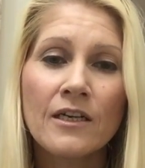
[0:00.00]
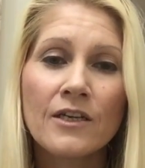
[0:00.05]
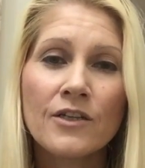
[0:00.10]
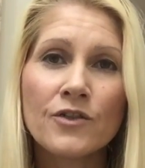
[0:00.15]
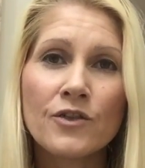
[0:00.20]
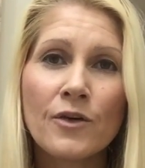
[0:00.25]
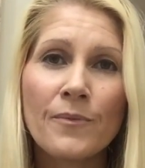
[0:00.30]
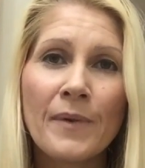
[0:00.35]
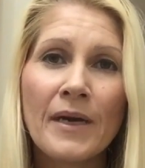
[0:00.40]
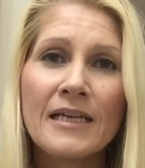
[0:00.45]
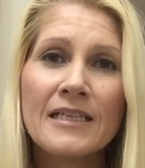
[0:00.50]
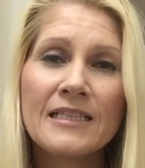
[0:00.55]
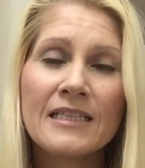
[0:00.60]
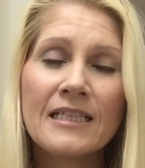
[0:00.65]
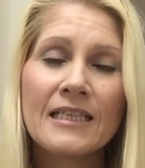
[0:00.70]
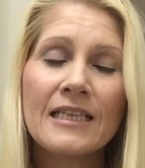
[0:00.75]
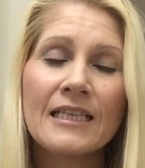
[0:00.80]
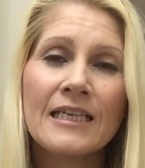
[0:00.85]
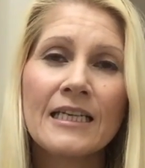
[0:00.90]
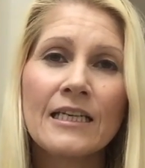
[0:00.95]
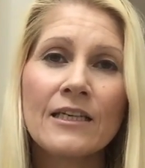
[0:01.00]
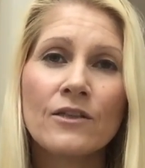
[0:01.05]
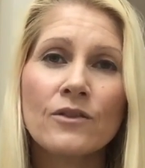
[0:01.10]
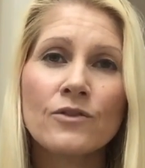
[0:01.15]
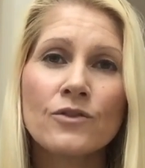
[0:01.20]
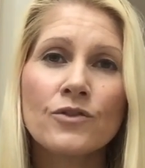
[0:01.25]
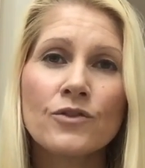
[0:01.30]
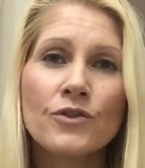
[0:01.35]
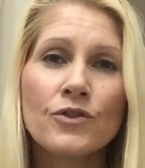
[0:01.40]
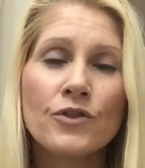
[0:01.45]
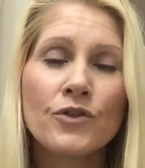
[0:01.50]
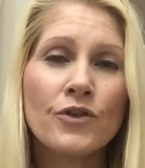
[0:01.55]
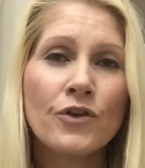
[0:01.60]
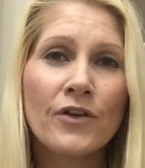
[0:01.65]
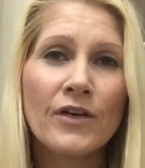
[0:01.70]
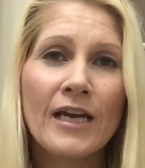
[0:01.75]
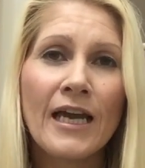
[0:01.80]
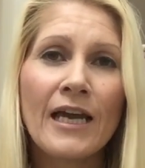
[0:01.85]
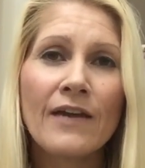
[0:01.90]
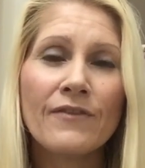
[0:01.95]
So I basically do
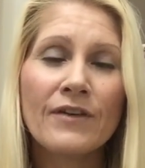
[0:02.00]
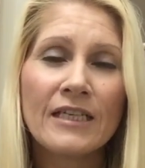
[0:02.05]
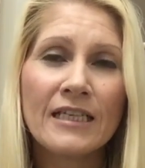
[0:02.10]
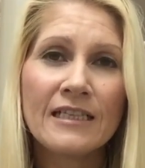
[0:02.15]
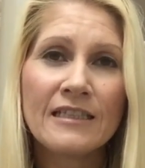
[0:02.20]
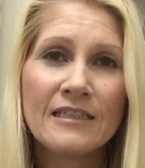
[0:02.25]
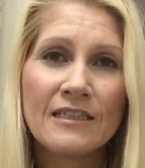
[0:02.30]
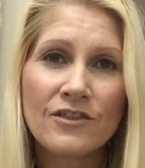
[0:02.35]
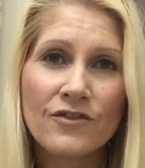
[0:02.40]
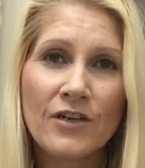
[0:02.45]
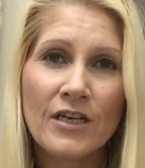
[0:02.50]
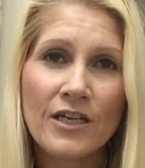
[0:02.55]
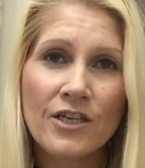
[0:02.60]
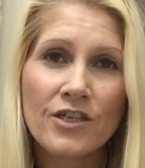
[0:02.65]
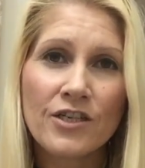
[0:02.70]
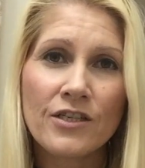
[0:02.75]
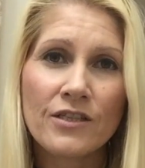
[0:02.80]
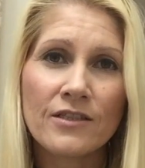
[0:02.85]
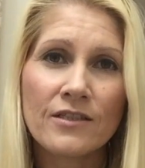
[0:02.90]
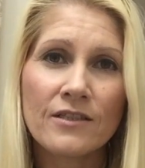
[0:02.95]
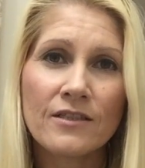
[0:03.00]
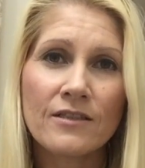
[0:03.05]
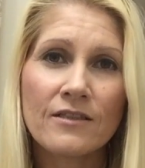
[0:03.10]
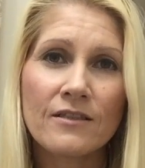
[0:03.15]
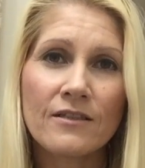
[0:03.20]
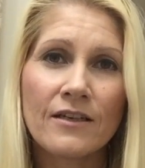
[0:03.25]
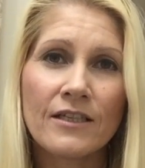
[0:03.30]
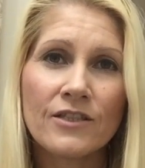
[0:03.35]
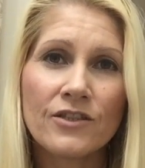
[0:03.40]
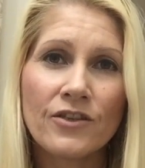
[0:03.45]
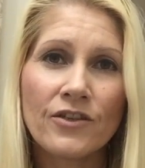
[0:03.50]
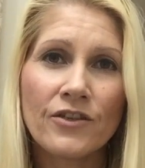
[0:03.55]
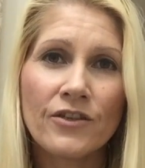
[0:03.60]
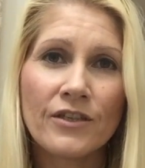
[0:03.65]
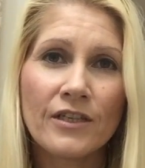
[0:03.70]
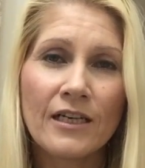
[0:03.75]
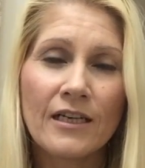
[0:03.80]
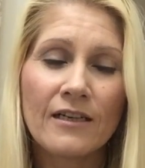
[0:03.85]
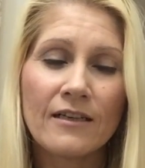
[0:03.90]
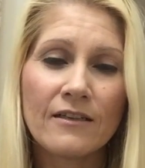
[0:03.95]
not have any distractions. I
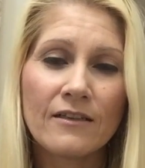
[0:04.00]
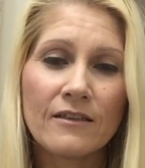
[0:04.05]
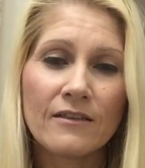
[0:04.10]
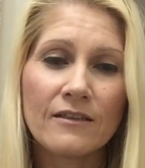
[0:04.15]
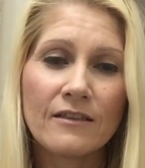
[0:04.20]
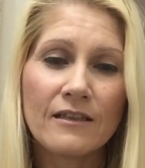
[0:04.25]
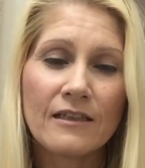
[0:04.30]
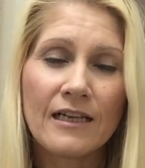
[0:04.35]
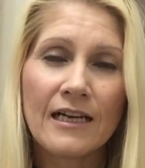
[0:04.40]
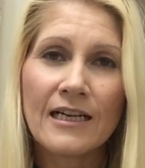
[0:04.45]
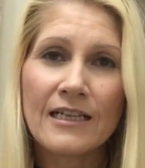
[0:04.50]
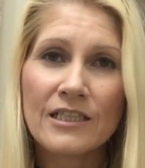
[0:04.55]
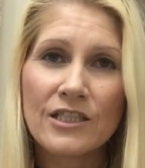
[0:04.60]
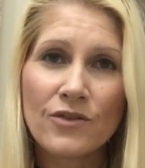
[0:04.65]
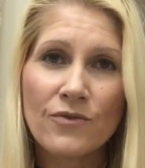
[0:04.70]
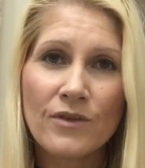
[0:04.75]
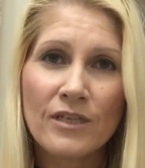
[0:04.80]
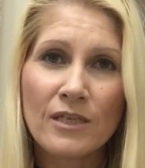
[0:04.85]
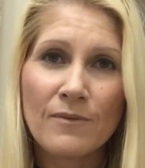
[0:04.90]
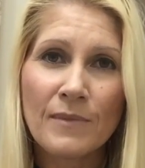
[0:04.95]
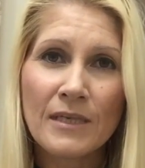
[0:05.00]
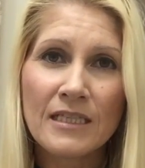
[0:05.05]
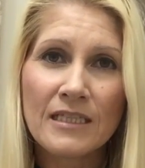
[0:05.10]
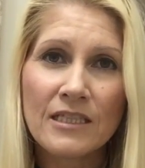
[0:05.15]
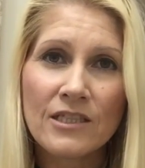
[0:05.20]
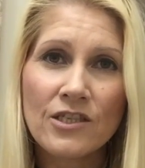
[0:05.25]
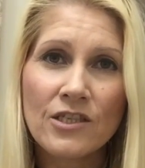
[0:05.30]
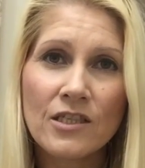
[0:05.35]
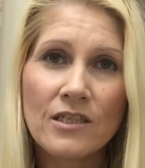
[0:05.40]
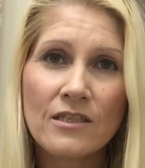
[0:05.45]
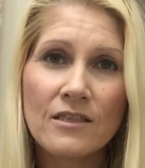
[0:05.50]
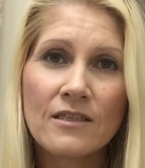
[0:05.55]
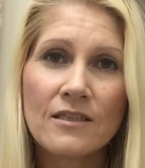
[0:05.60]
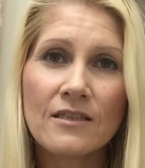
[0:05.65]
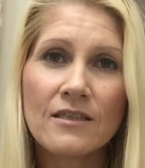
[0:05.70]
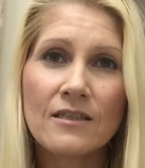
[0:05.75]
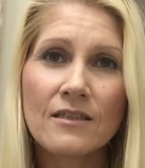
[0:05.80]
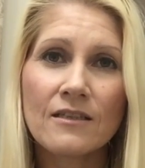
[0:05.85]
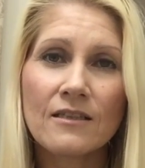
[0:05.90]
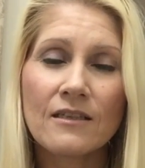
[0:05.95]
don't answer any
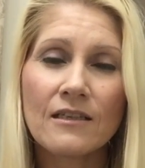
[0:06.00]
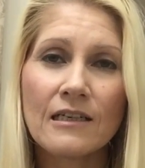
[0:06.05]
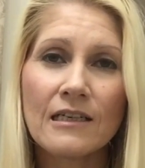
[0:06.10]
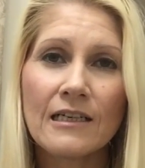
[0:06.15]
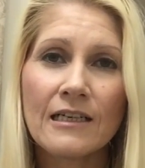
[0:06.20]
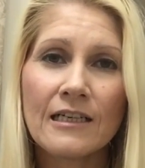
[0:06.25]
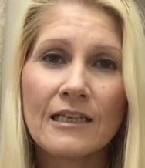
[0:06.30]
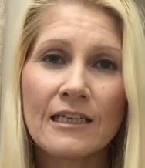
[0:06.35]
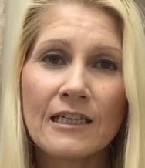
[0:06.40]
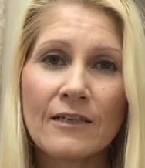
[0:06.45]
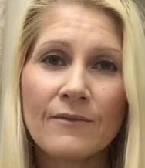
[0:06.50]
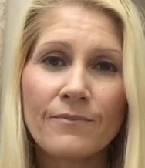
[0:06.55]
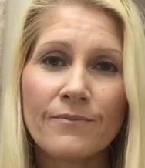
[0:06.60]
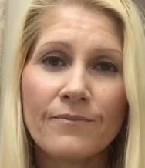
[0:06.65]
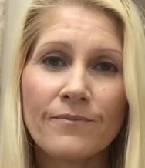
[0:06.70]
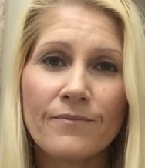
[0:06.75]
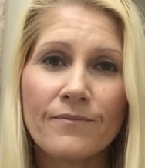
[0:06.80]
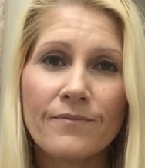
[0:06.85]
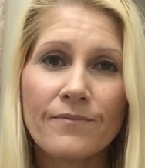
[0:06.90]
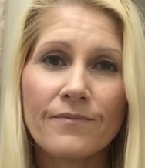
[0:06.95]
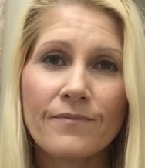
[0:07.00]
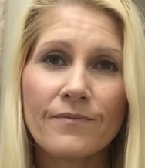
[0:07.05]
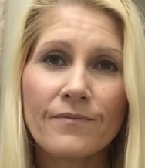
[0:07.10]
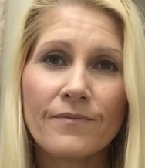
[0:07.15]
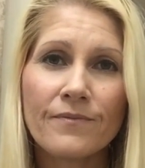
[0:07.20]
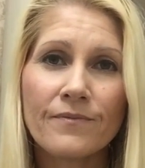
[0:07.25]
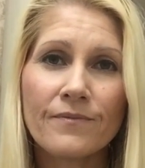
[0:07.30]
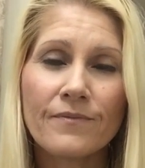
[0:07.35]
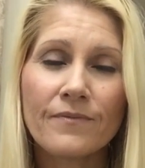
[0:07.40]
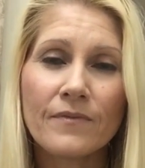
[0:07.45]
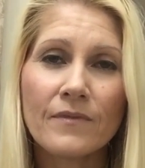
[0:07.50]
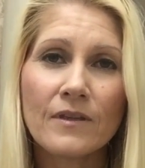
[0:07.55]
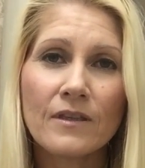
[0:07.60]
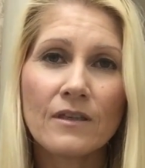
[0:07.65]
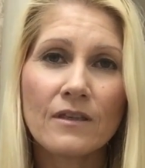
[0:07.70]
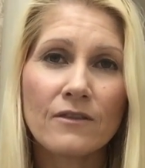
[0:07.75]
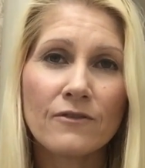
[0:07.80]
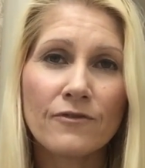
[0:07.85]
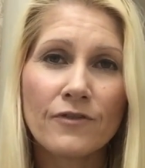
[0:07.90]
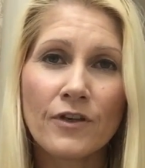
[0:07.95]
messages,
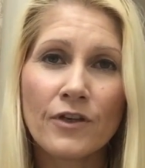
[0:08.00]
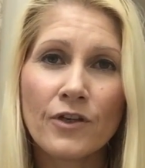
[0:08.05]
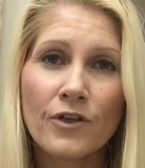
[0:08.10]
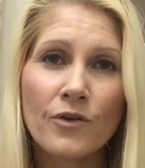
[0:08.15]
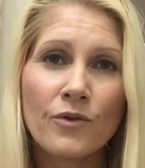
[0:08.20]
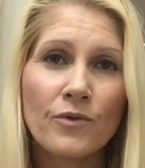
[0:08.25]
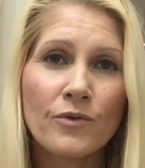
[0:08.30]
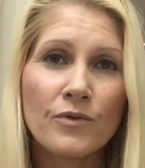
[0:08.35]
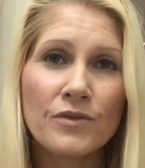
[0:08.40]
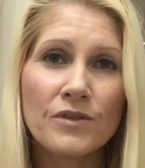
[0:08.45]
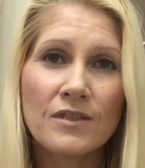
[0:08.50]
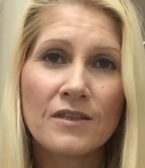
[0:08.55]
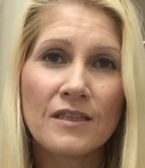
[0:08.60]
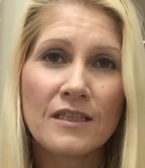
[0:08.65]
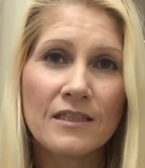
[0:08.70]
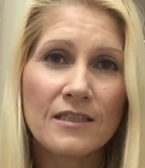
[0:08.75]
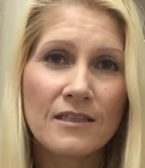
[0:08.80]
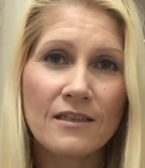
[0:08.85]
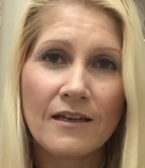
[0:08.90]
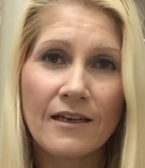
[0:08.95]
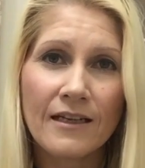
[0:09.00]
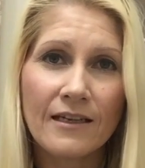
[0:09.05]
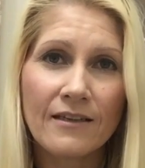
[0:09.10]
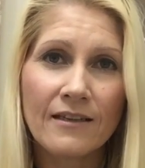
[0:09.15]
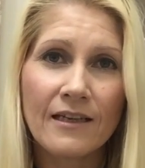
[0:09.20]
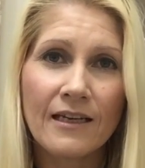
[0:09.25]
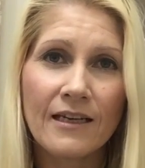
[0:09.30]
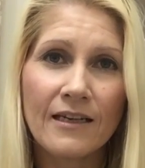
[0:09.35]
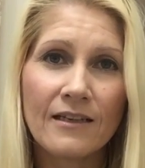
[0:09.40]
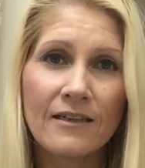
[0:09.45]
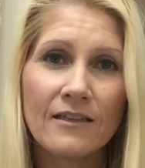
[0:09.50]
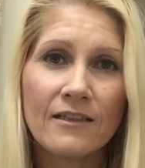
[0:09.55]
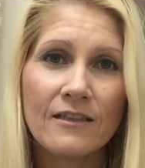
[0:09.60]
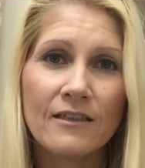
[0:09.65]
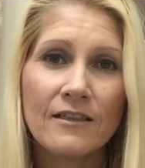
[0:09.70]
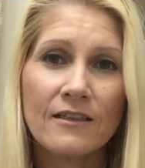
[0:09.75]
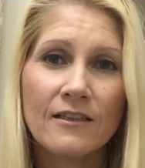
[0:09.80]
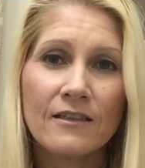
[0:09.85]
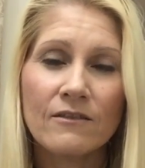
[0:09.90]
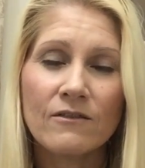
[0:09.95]
phone calls, things like that.
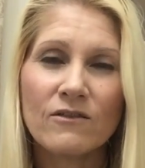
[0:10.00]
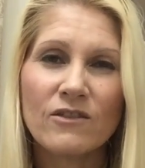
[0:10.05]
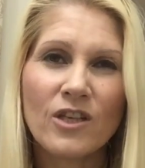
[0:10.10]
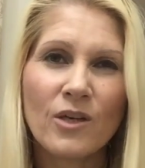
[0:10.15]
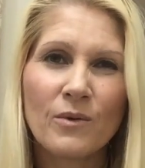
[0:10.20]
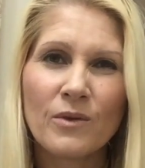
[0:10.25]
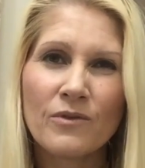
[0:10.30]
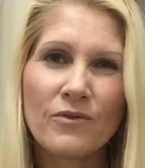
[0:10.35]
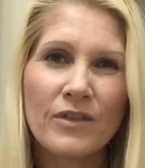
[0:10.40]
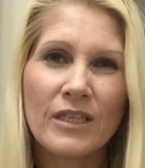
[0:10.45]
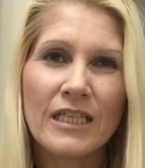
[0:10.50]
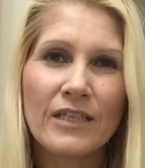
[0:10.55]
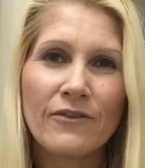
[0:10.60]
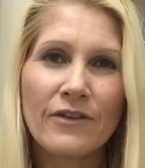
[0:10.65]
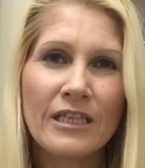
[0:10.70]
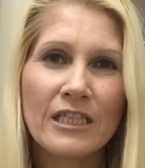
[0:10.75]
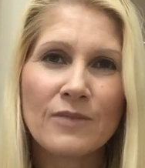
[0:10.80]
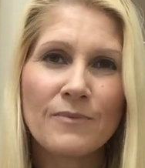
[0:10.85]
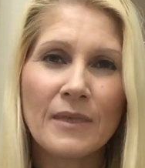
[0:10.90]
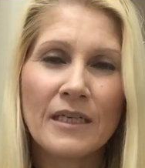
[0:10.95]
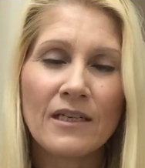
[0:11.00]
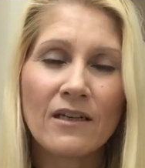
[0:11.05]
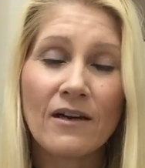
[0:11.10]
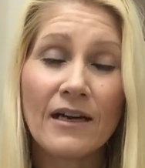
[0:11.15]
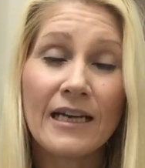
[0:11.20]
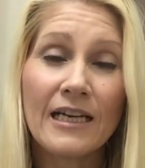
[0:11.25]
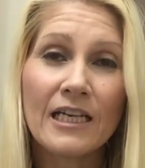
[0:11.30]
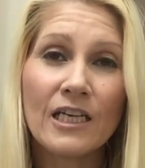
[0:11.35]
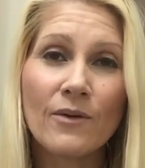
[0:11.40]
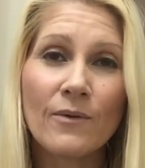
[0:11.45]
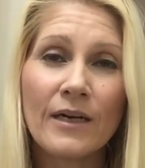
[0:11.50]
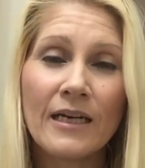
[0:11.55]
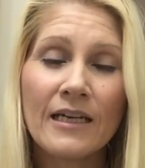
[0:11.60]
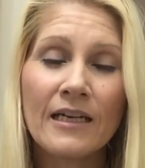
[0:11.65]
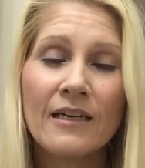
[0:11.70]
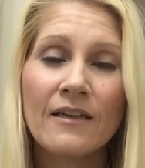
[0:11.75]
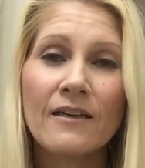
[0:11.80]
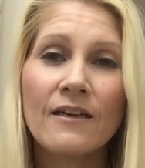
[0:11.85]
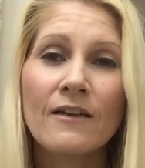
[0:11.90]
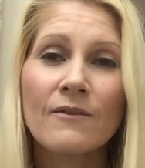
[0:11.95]
Well, no one really rings me at night anyway
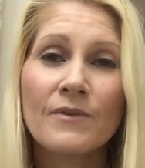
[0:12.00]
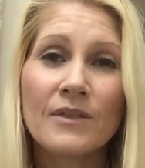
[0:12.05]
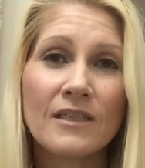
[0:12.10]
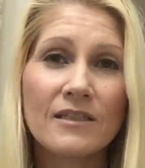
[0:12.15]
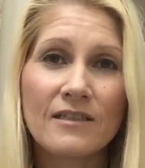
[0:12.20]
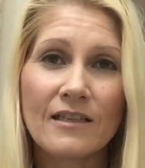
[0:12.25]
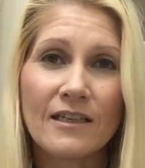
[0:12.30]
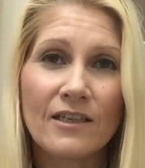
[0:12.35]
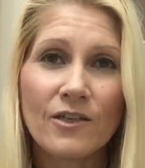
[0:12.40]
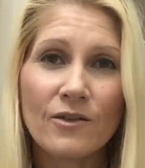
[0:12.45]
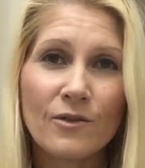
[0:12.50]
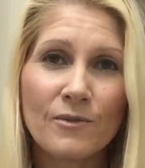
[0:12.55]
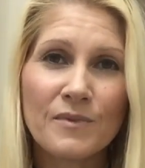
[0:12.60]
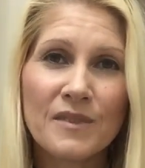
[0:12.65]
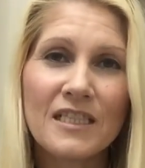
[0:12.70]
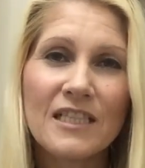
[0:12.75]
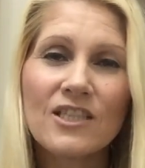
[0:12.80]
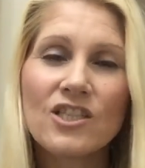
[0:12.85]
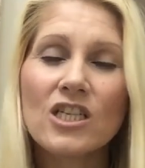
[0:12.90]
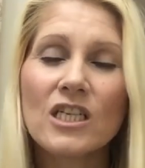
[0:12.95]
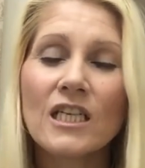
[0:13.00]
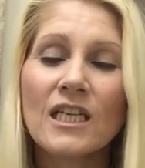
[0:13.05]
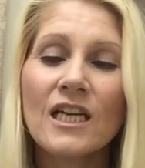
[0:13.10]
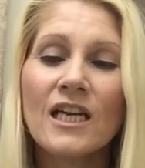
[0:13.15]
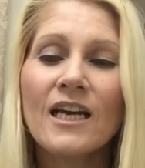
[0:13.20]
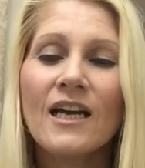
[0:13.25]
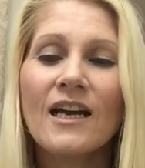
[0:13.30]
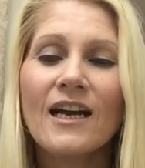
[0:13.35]
because they know I'm stitching.